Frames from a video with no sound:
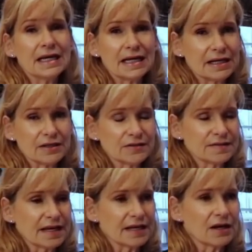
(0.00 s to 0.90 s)
and I
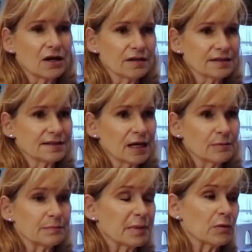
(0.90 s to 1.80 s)
use that all the time.